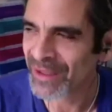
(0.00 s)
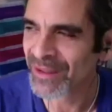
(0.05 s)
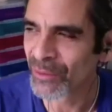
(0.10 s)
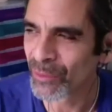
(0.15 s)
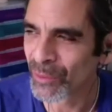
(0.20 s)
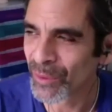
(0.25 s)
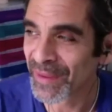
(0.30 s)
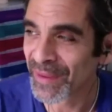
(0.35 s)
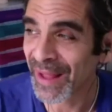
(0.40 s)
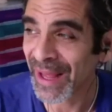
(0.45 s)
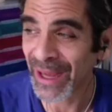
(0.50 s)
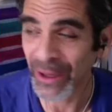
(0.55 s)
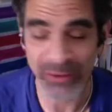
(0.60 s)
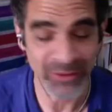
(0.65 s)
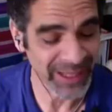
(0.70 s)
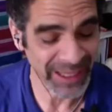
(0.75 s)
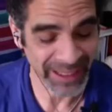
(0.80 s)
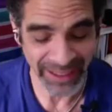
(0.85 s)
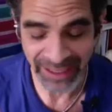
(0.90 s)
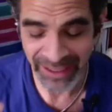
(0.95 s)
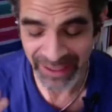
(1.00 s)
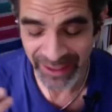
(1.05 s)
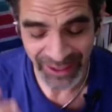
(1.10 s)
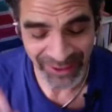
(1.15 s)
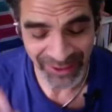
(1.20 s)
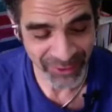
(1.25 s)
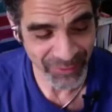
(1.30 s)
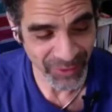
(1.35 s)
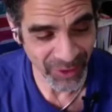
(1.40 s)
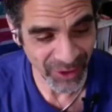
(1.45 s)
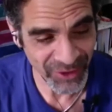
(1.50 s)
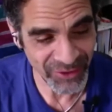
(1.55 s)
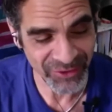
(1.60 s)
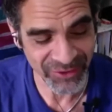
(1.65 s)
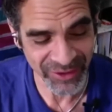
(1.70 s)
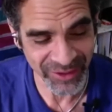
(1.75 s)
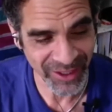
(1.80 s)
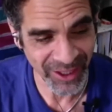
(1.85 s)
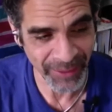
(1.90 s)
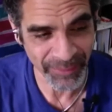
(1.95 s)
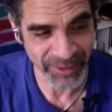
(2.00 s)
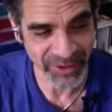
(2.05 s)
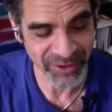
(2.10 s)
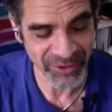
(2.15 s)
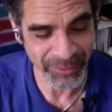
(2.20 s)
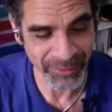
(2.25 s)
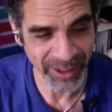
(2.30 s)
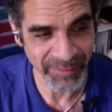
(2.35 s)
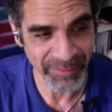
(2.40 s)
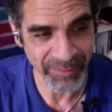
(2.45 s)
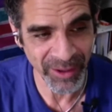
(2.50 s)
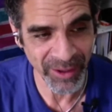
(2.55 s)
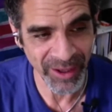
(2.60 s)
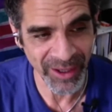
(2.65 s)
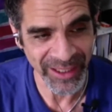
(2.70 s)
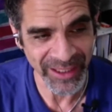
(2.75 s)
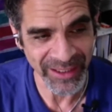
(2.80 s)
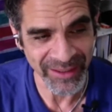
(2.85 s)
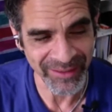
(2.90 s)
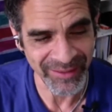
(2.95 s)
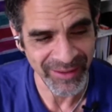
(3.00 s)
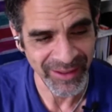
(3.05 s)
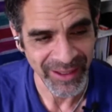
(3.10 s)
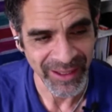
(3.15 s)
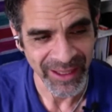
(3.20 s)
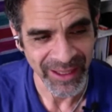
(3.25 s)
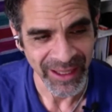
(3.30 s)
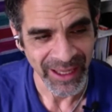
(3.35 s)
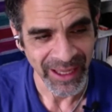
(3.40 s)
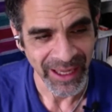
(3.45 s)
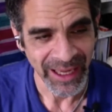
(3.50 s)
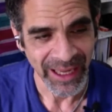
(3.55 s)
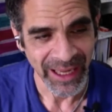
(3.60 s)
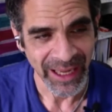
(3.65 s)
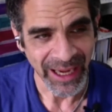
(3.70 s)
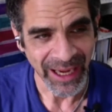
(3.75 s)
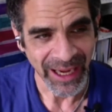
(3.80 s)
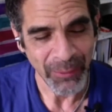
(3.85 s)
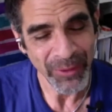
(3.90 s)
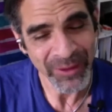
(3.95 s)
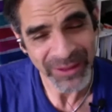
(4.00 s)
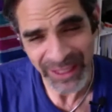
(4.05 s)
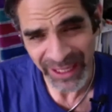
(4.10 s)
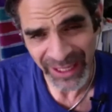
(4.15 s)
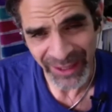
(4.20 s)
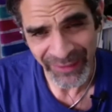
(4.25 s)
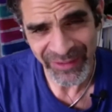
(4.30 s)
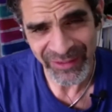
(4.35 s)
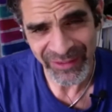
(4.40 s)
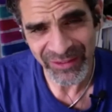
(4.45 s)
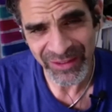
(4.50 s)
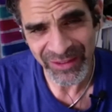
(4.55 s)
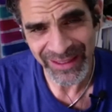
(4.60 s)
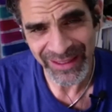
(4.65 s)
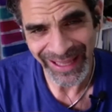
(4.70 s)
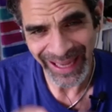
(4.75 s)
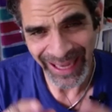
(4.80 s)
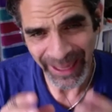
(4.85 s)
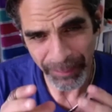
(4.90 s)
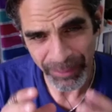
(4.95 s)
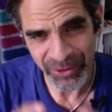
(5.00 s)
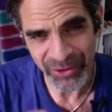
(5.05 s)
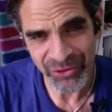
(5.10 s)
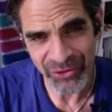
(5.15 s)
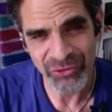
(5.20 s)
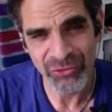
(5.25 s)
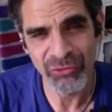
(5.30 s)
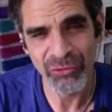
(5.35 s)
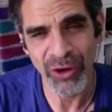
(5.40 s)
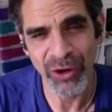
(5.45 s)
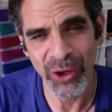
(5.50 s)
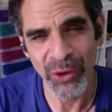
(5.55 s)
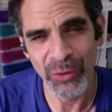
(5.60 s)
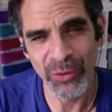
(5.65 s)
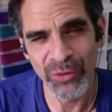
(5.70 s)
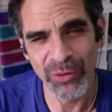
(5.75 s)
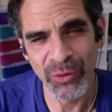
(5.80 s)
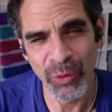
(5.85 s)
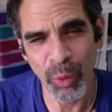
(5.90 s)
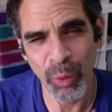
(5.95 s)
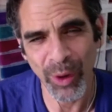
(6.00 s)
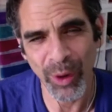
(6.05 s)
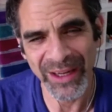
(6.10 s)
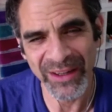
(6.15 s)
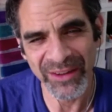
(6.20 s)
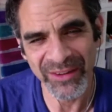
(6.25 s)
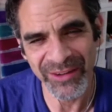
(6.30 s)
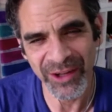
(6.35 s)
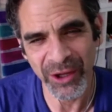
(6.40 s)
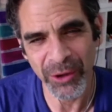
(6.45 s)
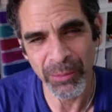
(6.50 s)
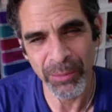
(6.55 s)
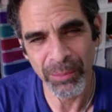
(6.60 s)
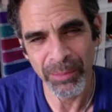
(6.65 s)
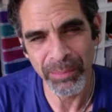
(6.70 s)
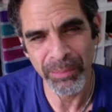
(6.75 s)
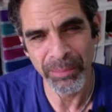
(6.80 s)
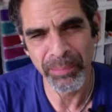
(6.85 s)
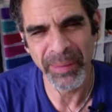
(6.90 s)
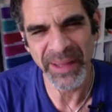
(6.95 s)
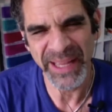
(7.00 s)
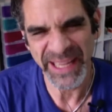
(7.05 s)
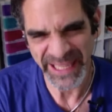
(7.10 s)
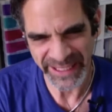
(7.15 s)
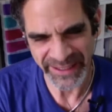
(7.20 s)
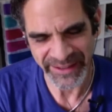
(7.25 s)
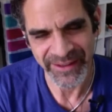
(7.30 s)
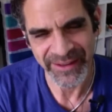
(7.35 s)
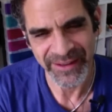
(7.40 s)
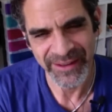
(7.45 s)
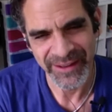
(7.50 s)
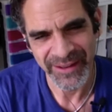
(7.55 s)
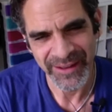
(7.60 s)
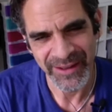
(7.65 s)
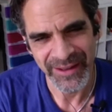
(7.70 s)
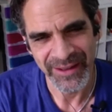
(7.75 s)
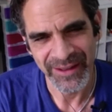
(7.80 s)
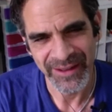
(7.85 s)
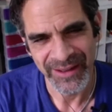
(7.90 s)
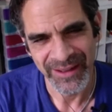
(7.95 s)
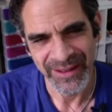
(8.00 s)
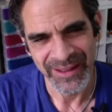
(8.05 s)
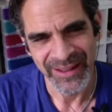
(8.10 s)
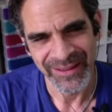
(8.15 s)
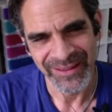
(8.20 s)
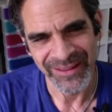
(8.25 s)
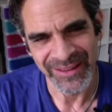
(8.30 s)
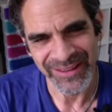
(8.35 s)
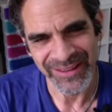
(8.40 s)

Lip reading: without any kind of answer coming to my mind, I wonder how this gap has grown quite so big. That the